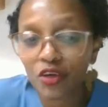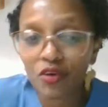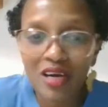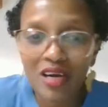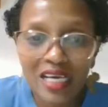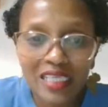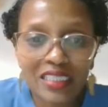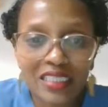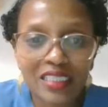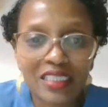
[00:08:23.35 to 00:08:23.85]

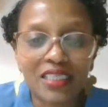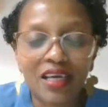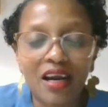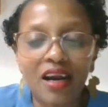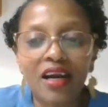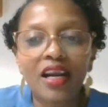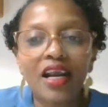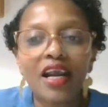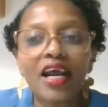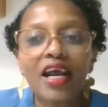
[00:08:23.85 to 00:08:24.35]
Countries
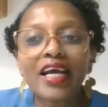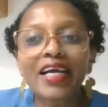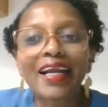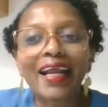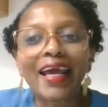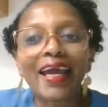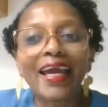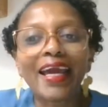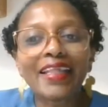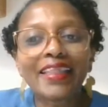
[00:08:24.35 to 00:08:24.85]
are
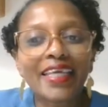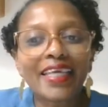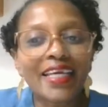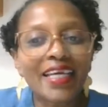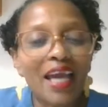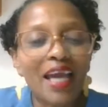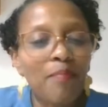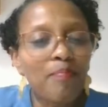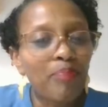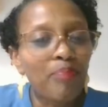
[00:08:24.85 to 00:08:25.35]

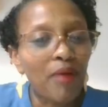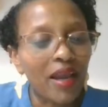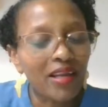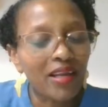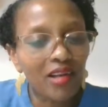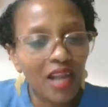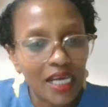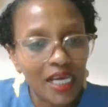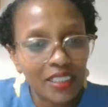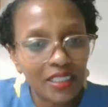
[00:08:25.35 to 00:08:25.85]
creating a
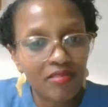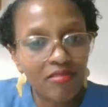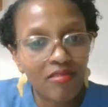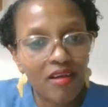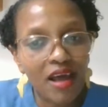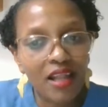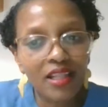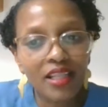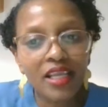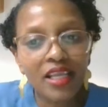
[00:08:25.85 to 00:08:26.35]

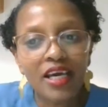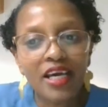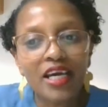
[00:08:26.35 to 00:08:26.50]
bilateral,